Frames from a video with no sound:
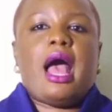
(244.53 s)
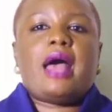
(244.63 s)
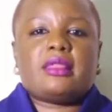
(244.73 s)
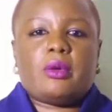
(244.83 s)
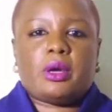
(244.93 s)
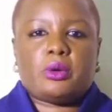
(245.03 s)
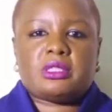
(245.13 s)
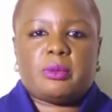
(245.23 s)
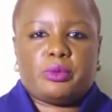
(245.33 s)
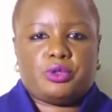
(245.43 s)
and they were
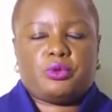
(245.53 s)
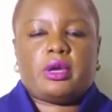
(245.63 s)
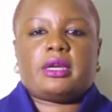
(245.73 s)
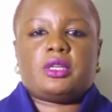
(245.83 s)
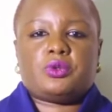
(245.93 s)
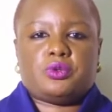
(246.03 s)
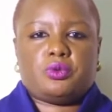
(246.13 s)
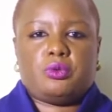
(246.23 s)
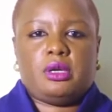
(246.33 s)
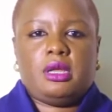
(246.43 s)
not supposed to carry it to
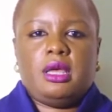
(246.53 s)
school.